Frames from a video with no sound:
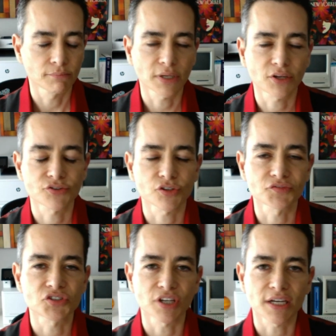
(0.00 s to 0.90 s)
make yourself
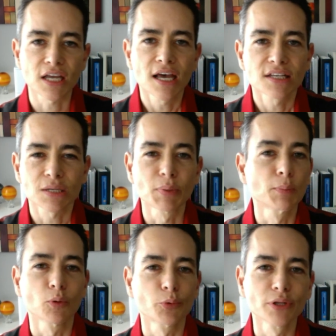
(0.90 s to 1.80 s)
sick. Some
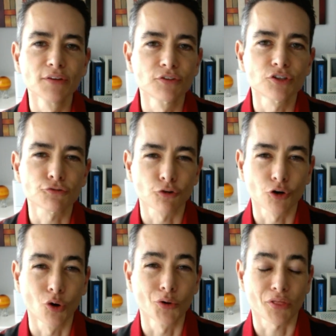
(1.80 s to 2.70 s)
people will even defer
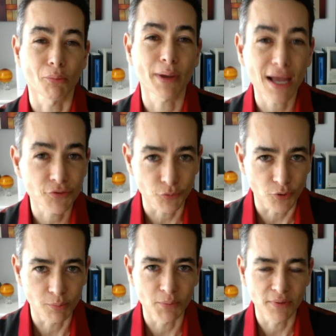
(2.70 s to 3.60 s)
going to the
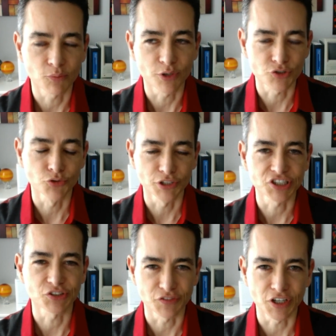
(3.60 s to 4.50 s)
bathroom. I mean, when it's really
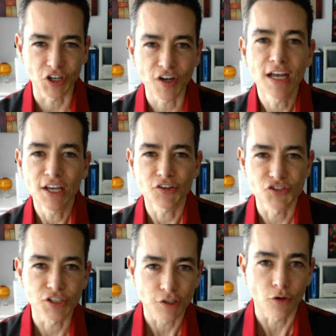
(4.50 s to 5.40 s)
severe, you're
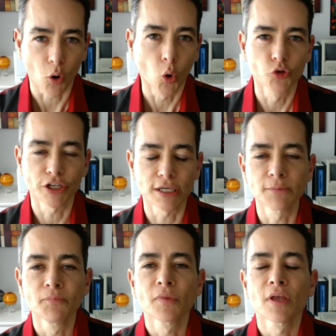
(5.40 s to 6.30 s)
sitting there holding it.
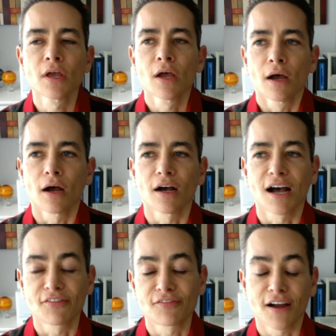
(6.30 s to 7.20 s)

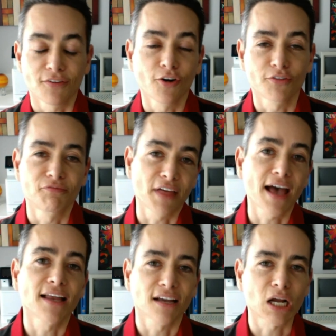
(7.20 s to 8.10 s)
I've heard
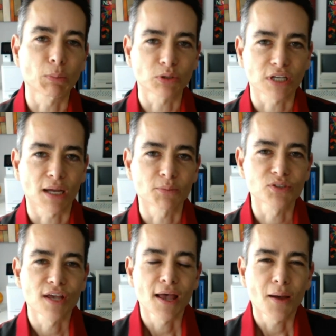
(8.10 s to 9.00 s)
that a couple
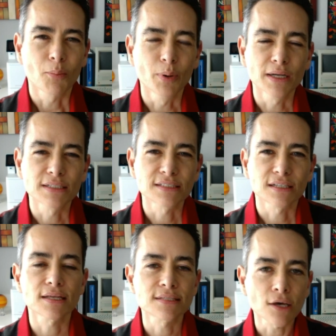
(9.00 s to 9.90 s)
times. But
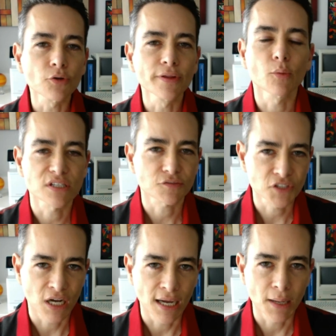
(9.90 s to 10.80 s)
it's not only a waste of
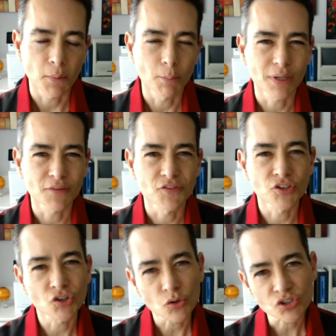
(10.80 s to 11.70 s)
time, but if the
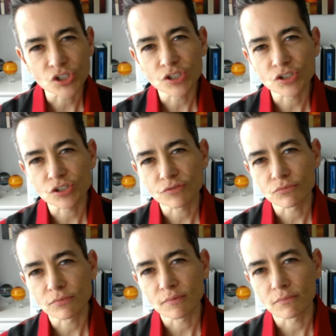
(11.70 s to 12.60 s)
dose is
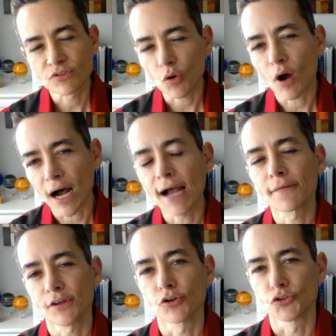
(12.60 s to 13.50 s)
so high
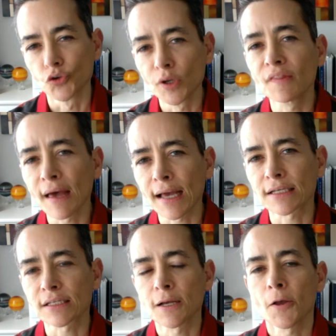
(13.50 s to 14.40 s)
that you're doing
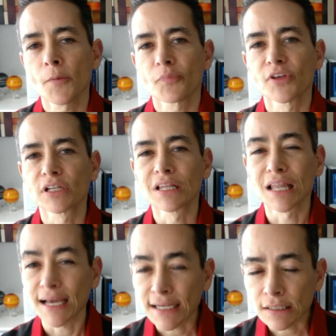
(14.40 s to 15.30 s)
that, then
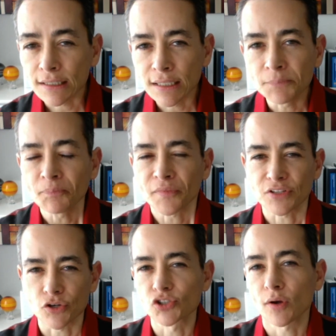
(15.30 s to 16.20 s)
likely
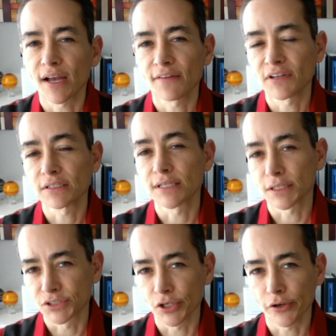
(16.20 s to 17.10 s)
it's also having
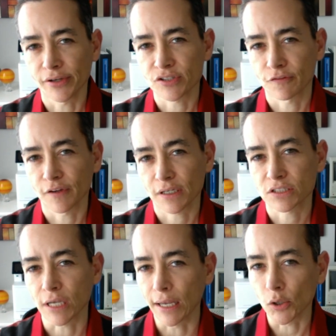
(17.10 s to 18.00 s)
deleterious
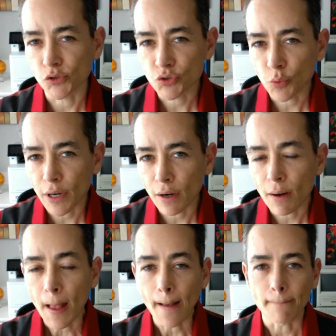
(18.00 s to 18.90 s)
effects elsewhere,
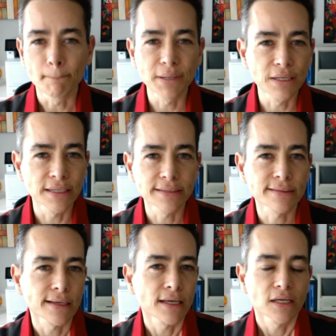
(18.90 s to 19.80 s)
be it
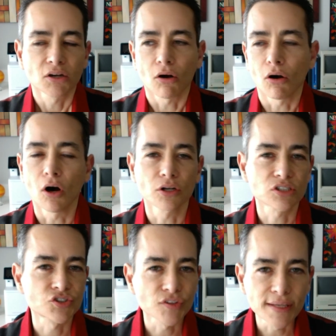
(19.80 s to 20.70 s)
on
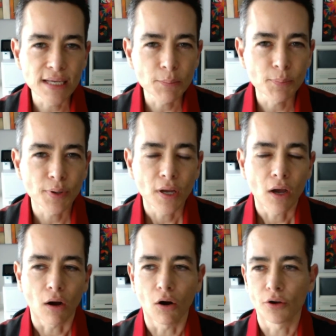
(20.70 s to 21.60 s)
sleep,
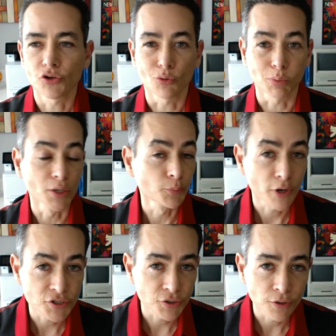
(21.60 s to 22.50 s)
on your blood
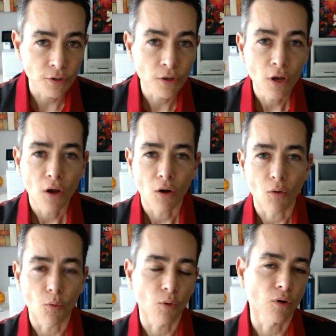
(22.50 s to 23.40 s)
pressure,
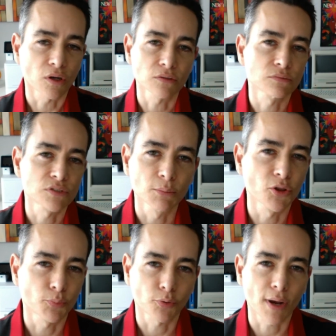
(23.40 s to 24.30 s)
or on other
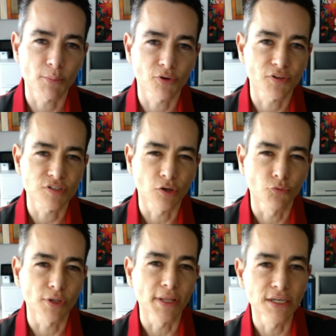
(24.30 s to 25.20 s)
parameter that's
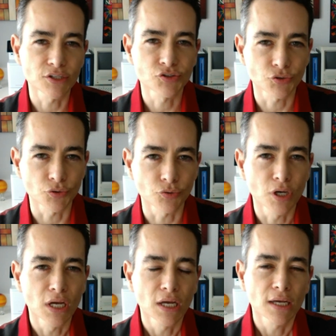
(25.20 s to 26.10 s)
unrelated to
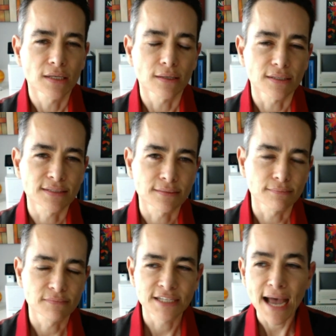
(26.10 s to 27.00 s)

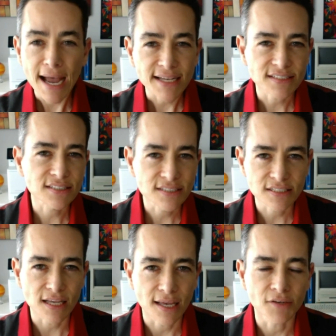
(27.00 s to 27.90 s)
tasks
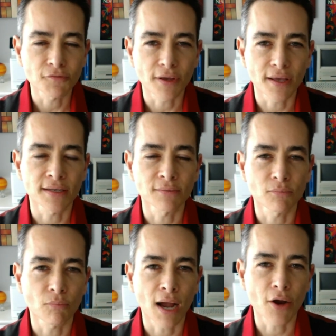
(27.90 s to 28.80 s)

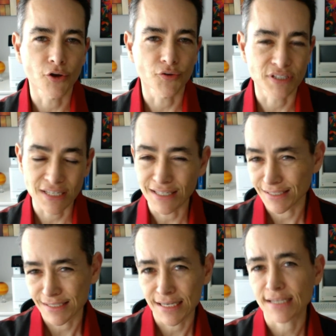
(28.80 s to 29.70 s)
and how you're attending
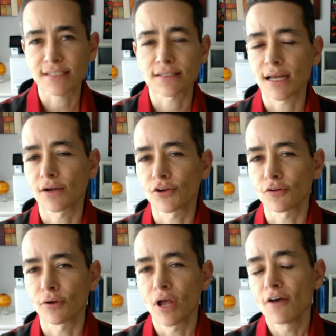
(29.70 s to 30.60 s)
to tasks and how you're
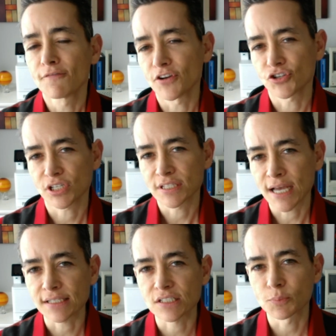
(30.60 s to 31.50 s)
finishing
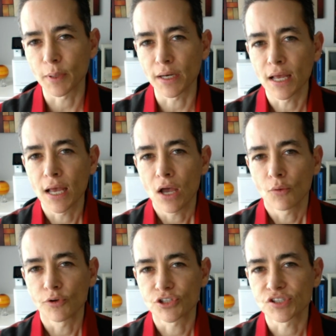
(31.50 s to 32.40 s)
tasks, but
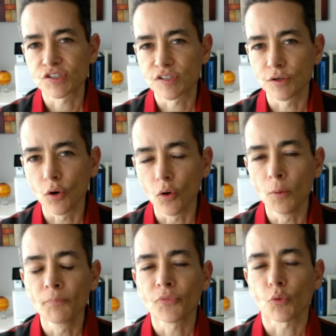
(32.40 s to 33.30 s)
which is
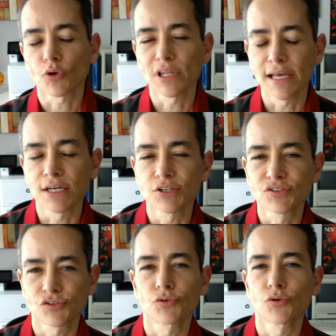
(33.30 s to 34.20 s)
still related
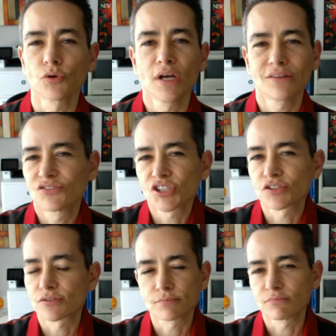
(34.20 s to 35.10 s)
to
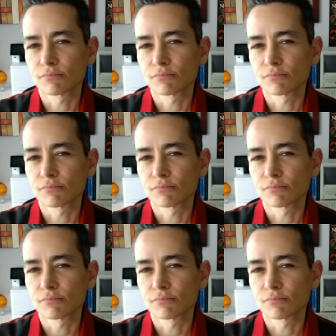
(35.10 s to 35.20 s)
just